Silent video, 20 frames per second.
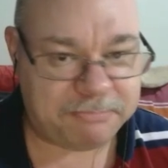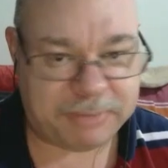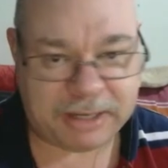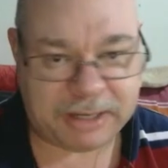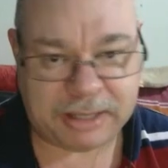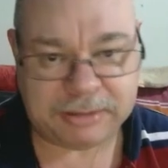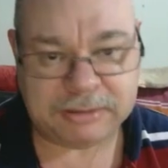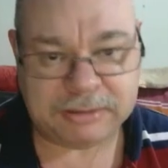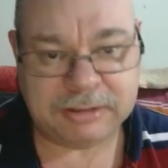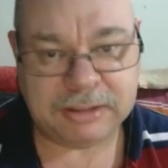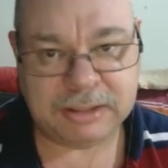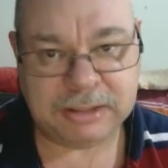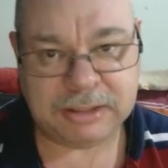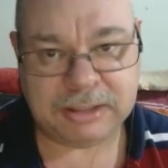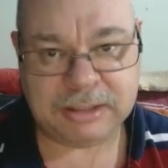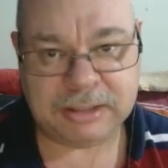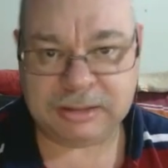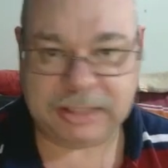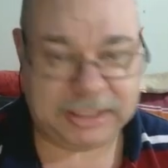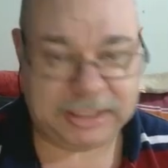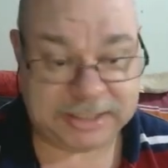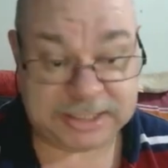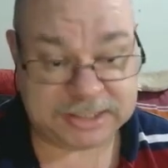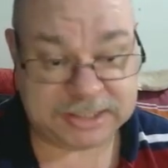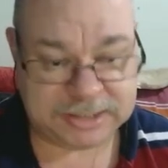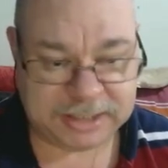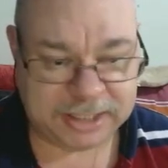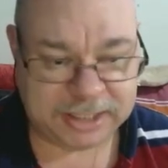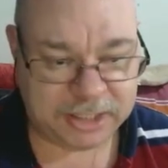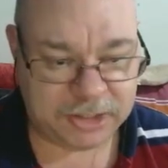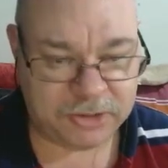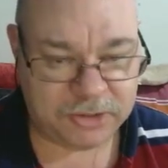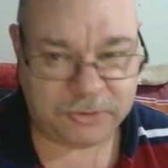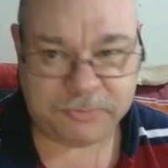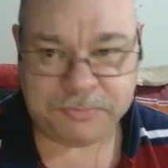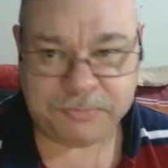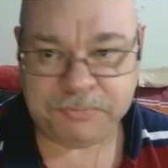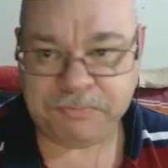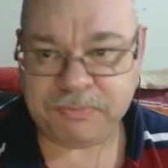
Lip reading: but it doesn't let you.